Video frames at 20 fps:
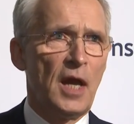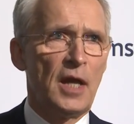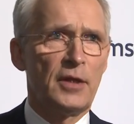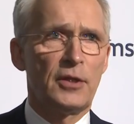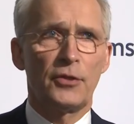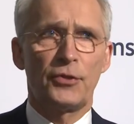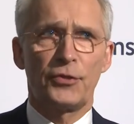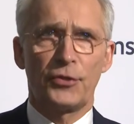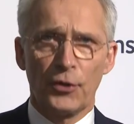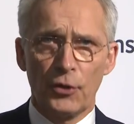And
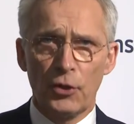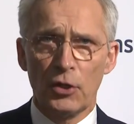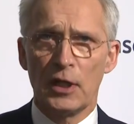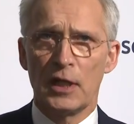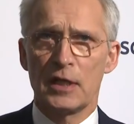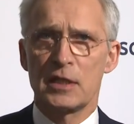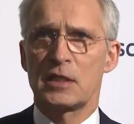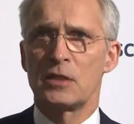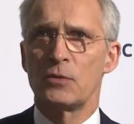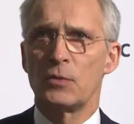the third
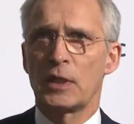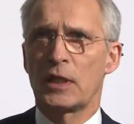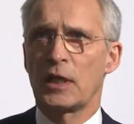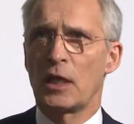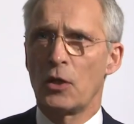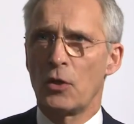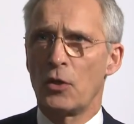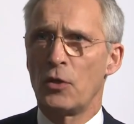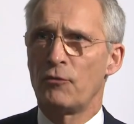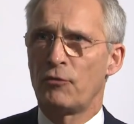lesson we
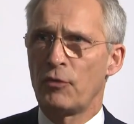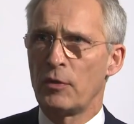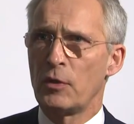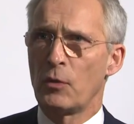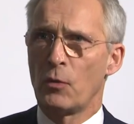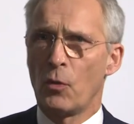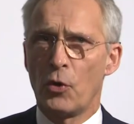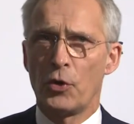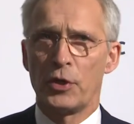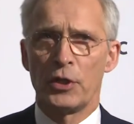can learn from
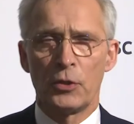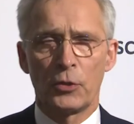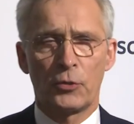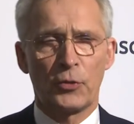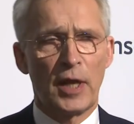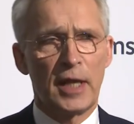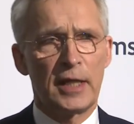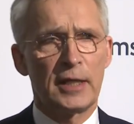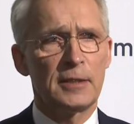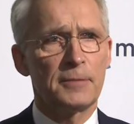the war in
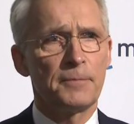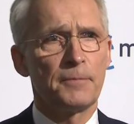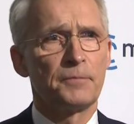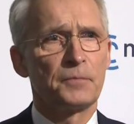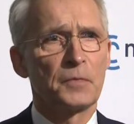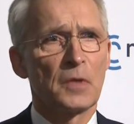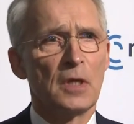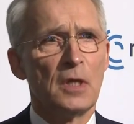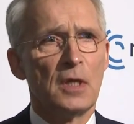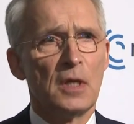Ukraine
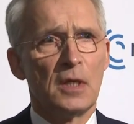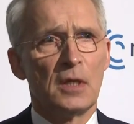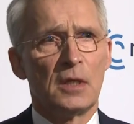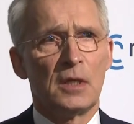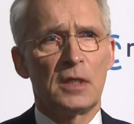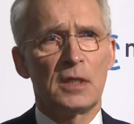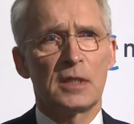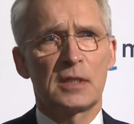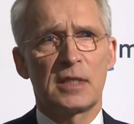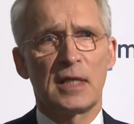
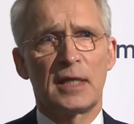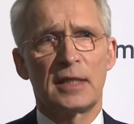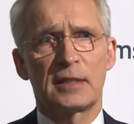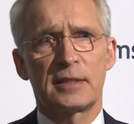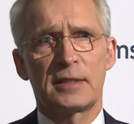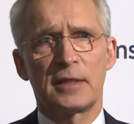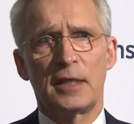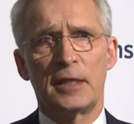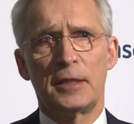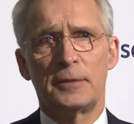is
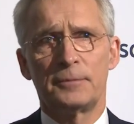that